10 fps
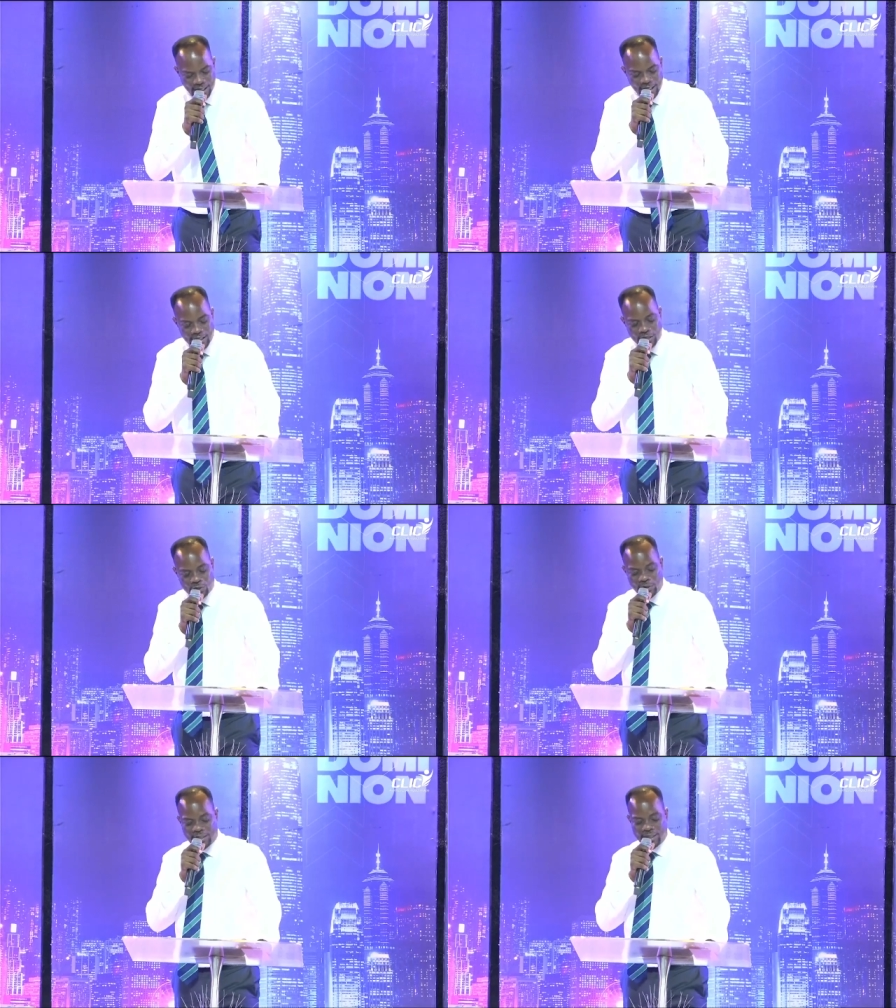It is
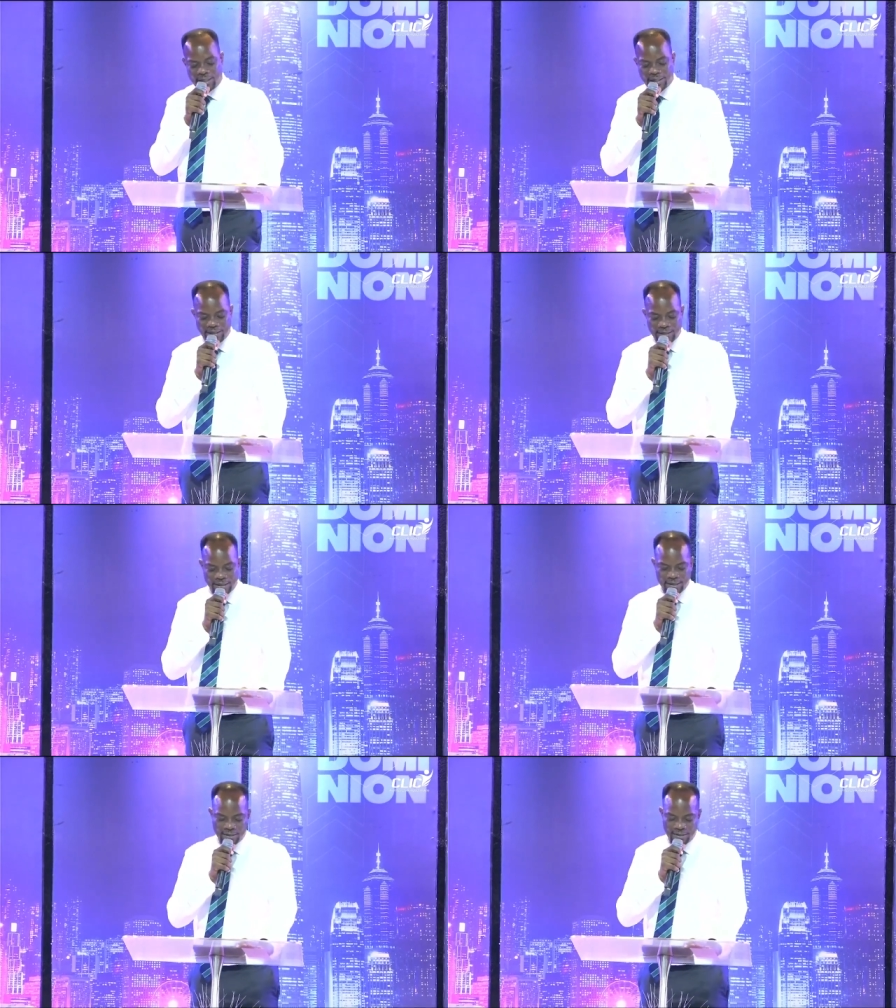written
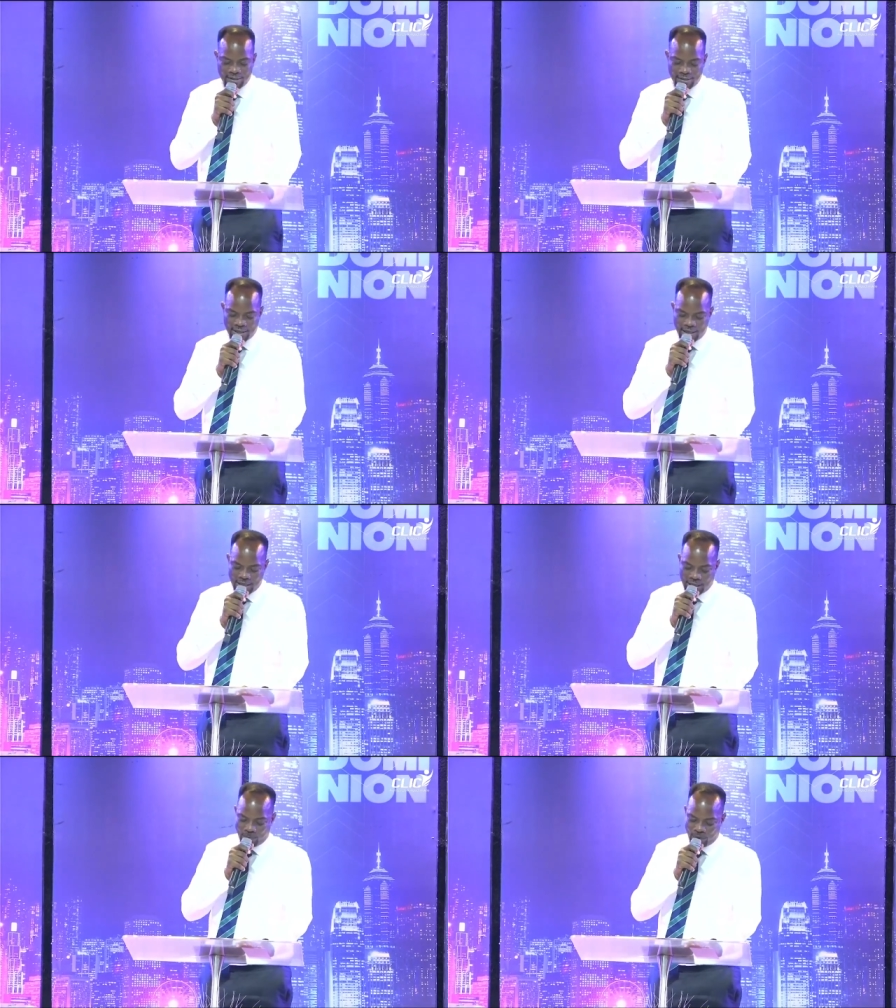in
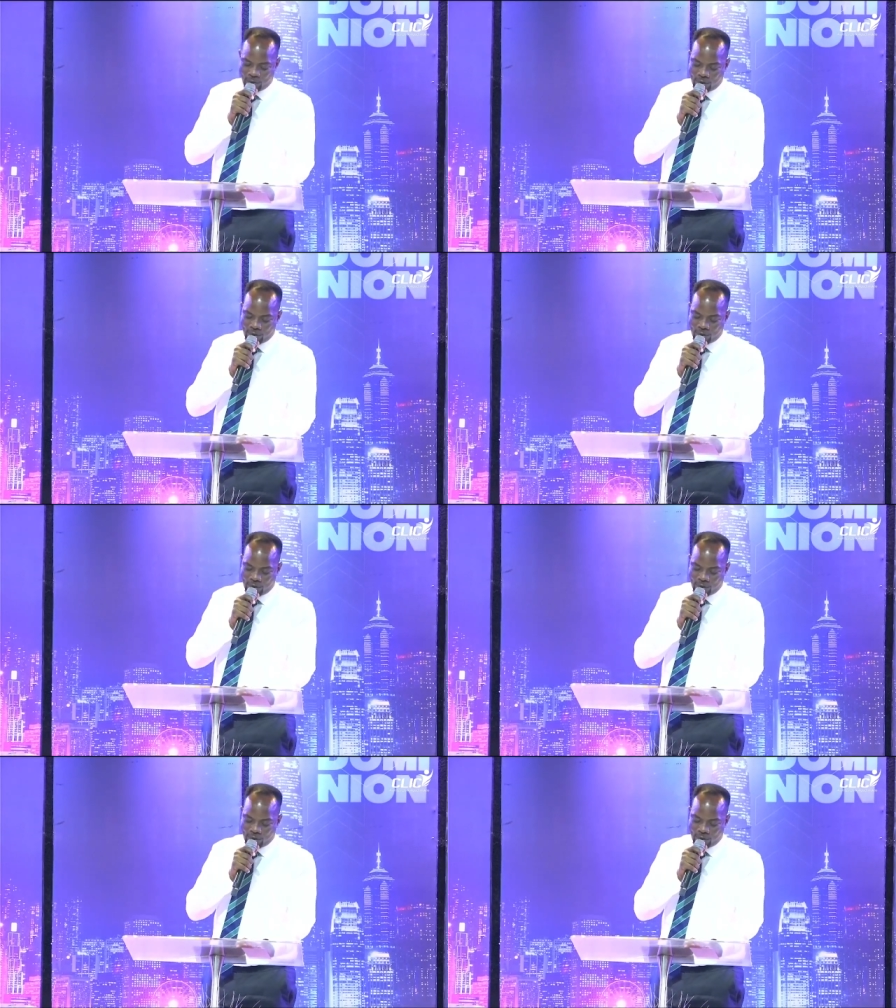the book